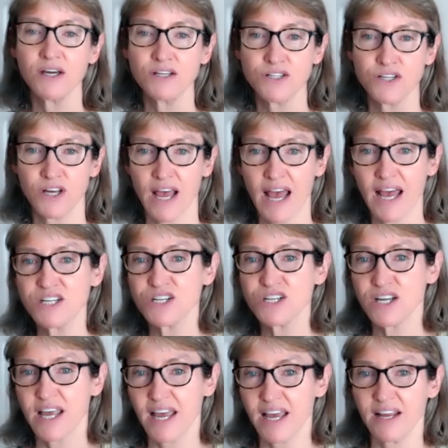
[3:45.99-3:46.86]
to
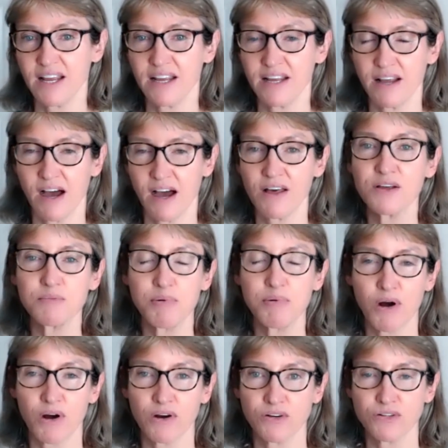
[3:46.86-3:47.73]
educate other
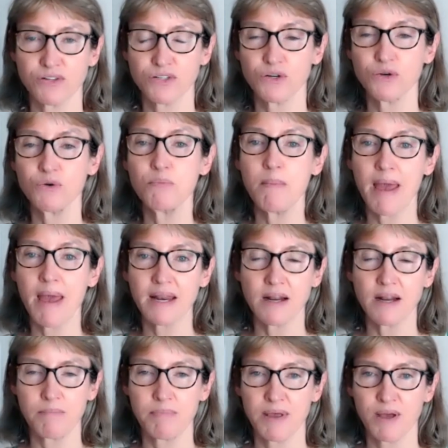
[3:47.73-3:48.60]
partners who may
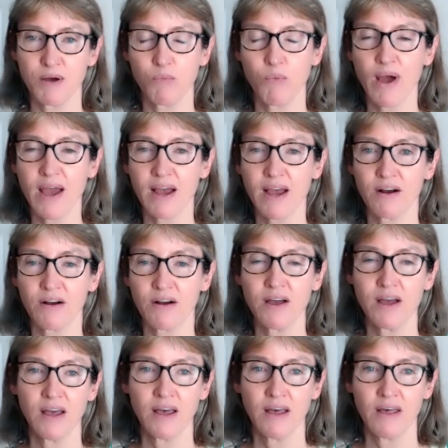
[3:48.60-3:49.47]
not be aware